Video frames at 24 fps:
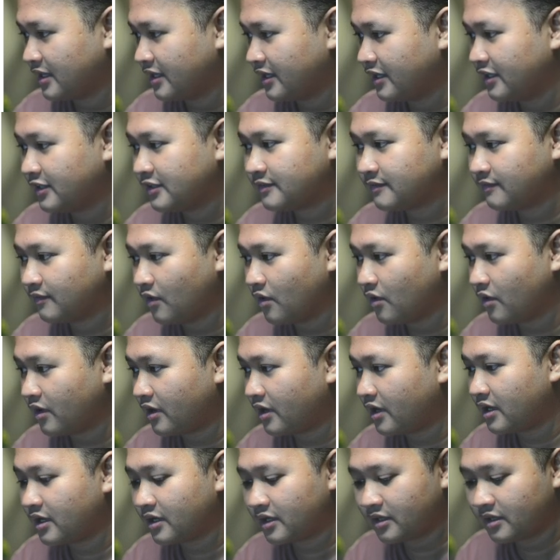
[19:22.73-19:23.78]
for
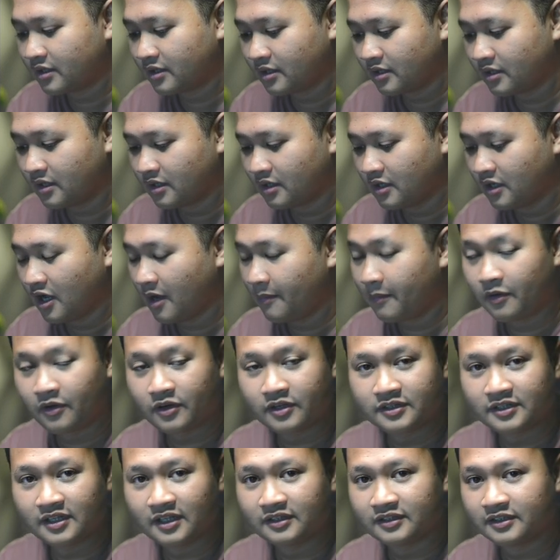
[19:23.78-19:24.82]
I'm gonna
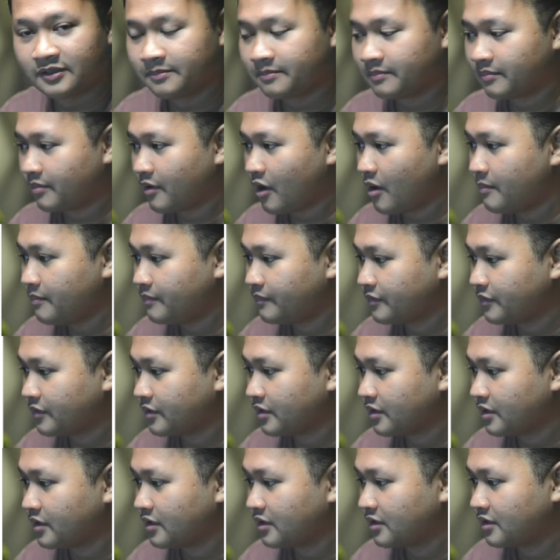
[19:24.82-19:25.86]
tell the prompt
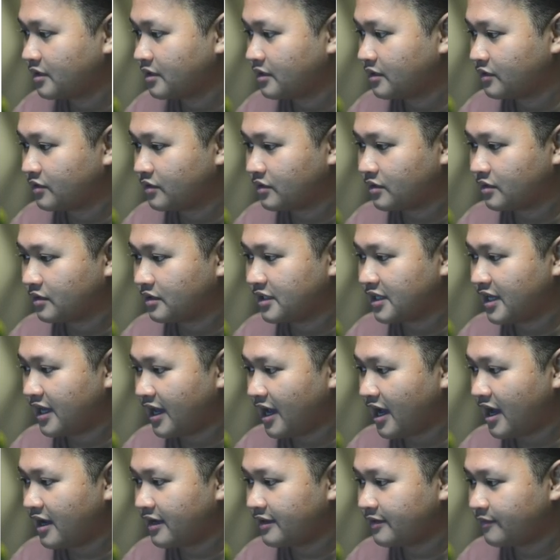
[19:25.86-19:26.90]
the
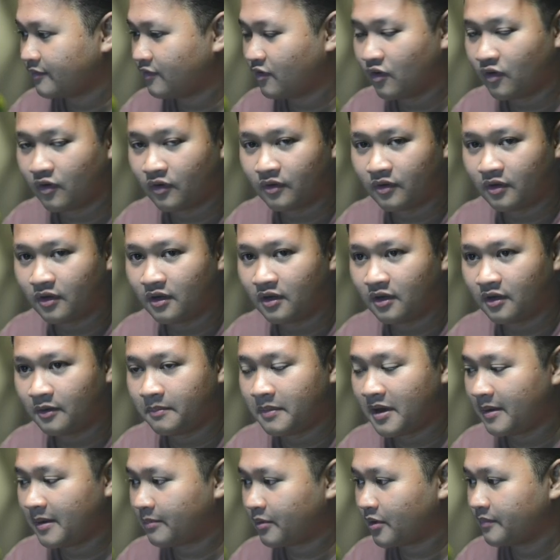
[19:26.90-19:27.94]
AI for
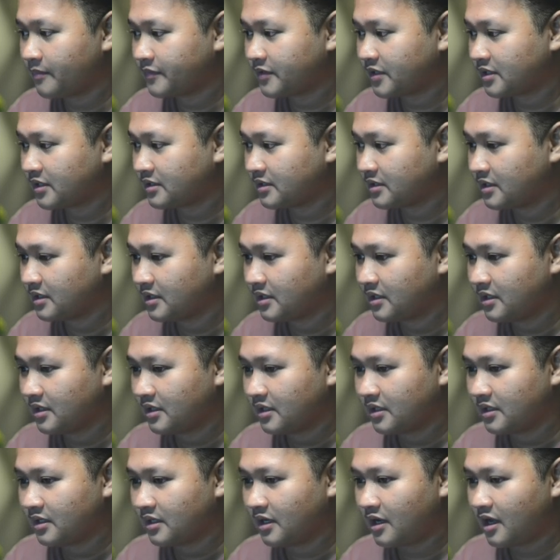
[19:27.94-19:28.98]
by prompting
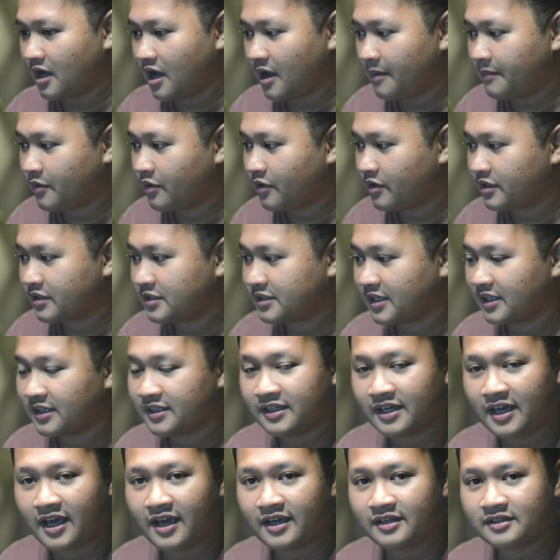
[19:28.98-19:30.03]
I'm gonna tell the
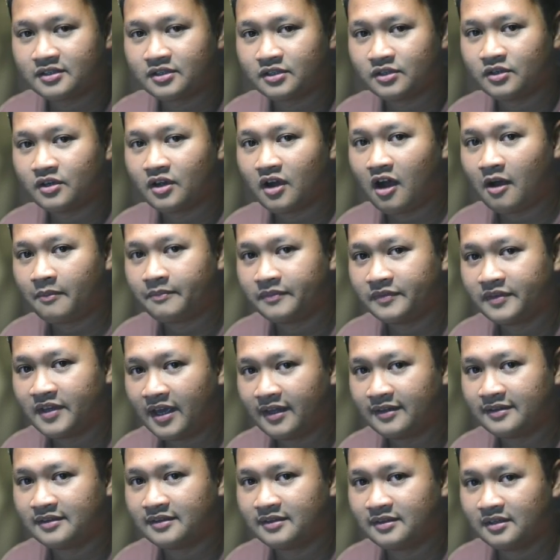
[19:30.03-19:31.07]
AI to
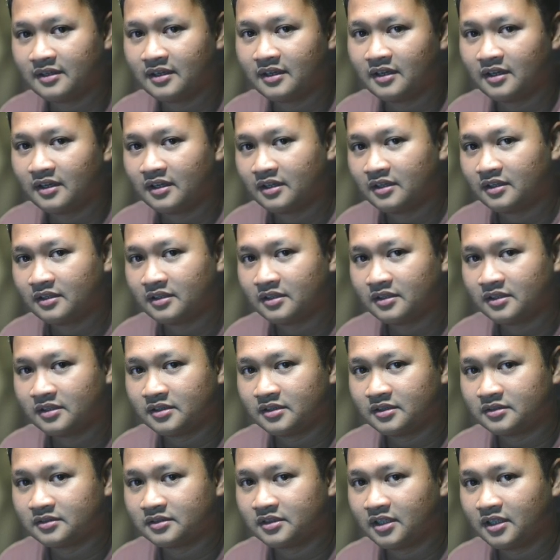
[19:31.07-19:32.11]
update
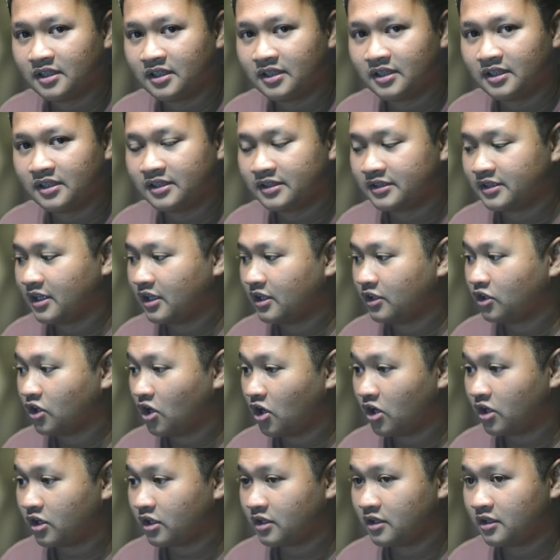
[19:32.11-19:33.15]
the
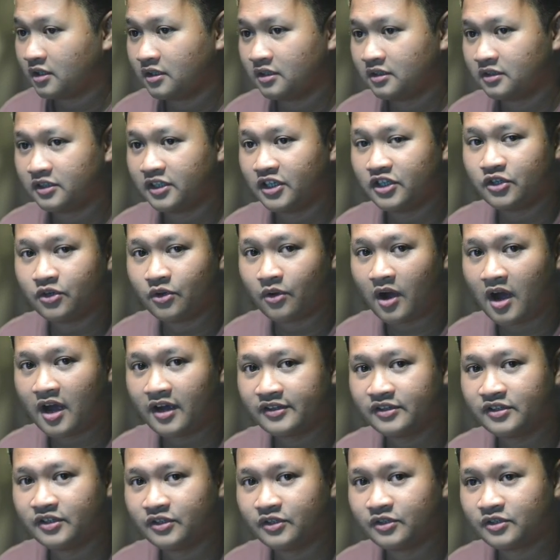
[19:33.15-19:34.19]
log, the UI,
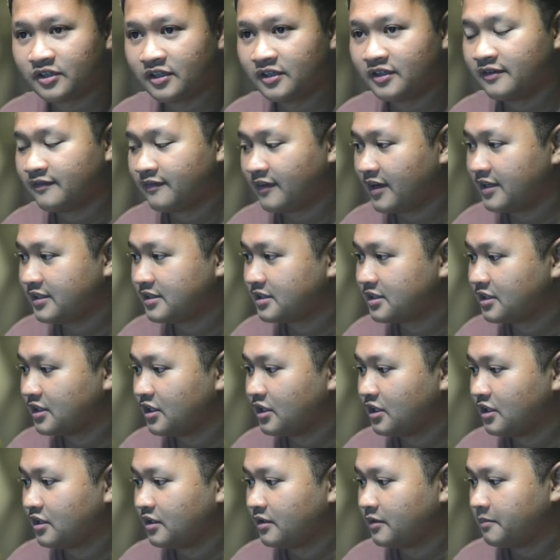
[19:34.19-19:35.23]
the user interface,
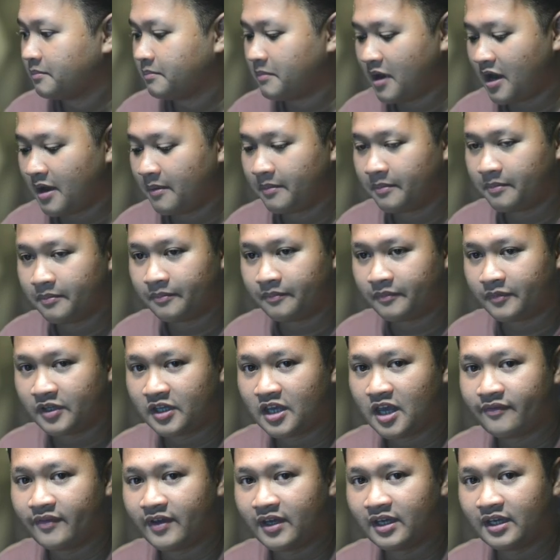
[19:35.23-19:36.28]
by
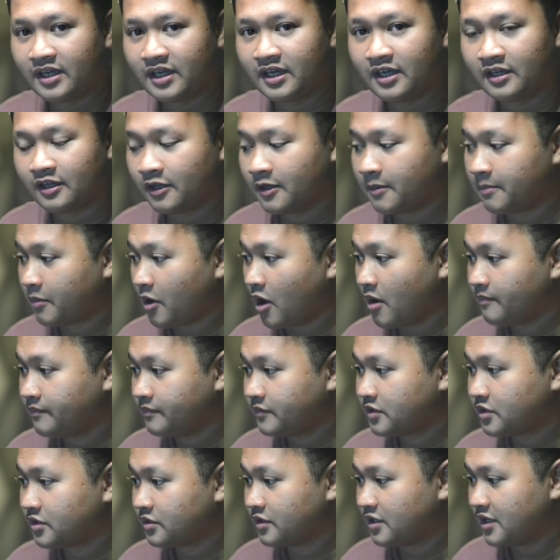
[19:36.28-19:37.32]
giving it the
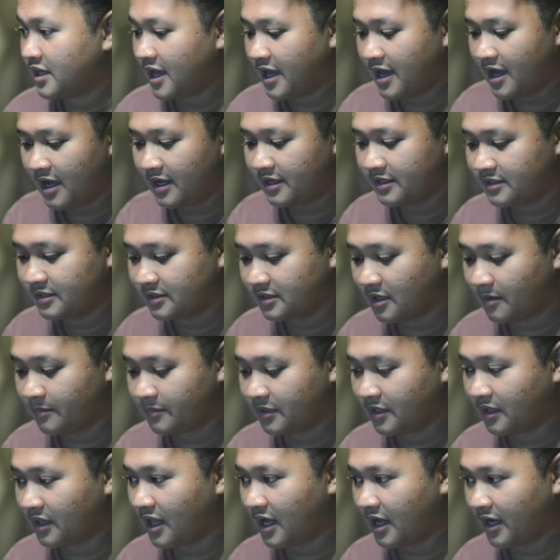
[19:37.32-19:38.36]
prompt to the AI,
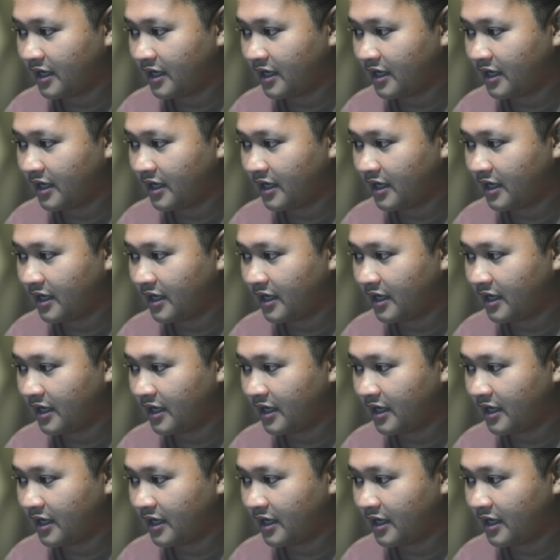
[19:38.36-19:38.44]
something like